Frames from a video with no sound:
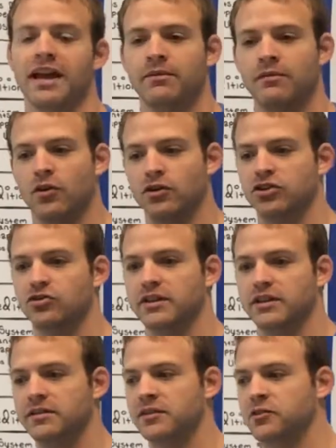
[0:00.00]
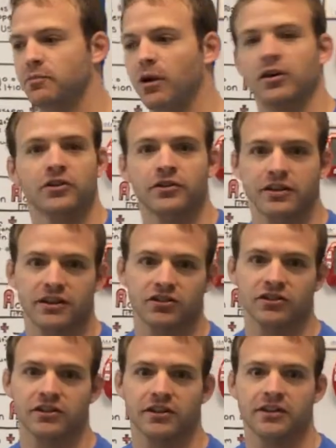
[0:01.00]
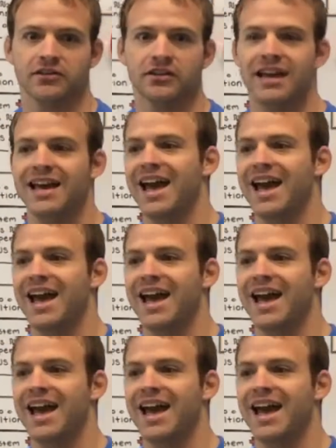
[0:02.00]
And virtually, the SparkNote edition to this,